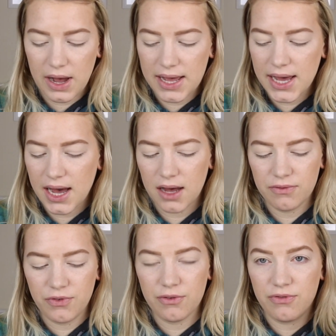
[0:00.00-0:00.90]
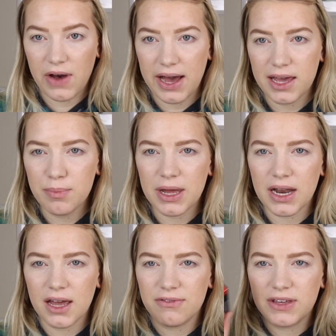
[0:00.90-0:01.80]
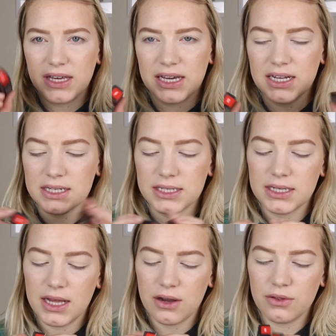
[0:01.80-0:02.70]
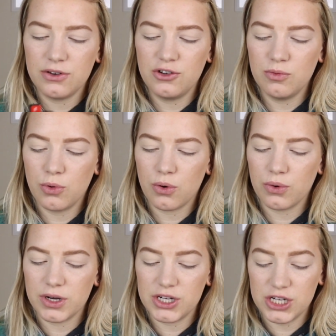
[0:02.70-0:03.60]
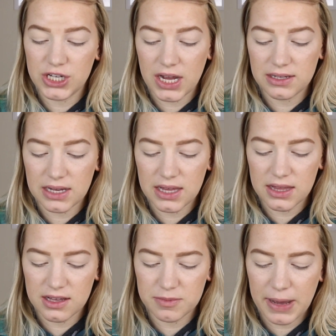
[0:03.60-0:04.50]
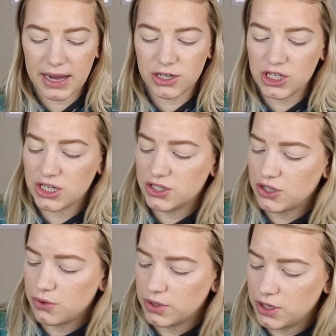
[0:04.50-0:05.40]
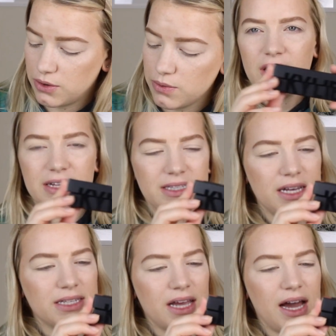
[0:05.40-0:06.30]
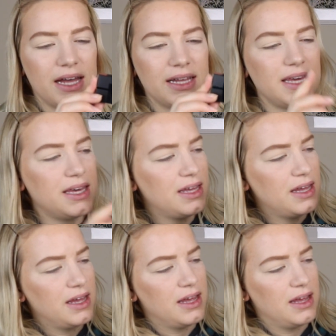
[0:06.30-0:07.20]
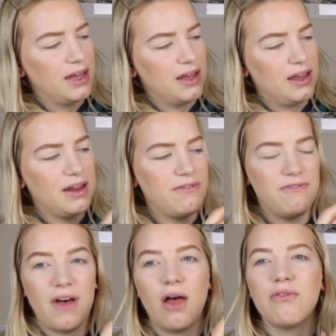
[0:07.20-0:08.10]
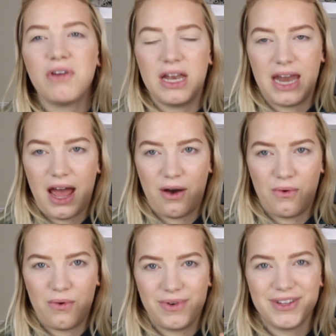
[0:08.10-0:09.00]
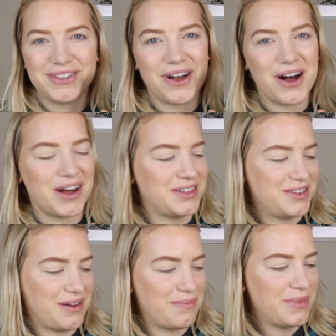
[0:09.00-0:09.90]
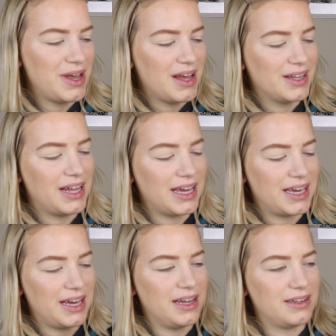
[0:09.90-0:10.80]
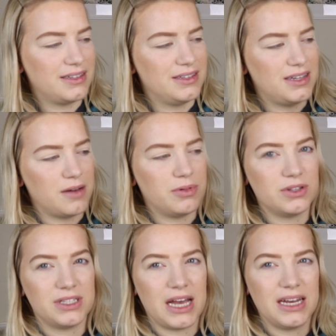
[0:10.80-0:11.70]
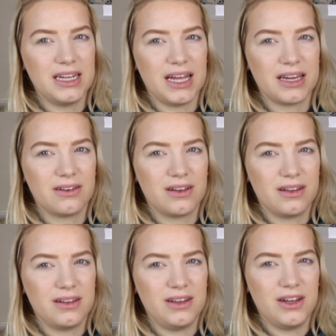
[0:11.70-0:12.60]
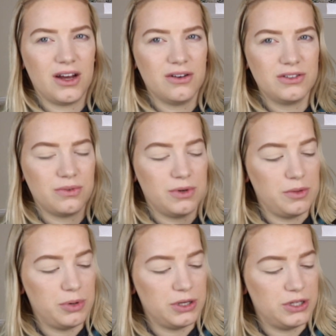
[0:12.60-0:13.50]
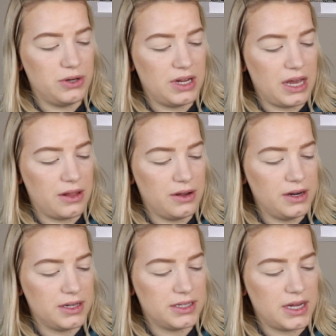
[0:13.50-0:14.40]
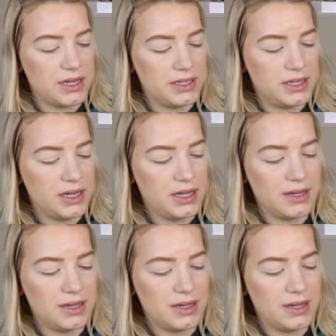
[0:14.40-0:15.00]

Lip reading: I have Vibe and I have Heat. They are the 2 more orangey shades. I think this packaging is so cute. It says Kylie in velvet now. It's awesome. Like, it's double-sided, like, you know, so when you put 2 together, it says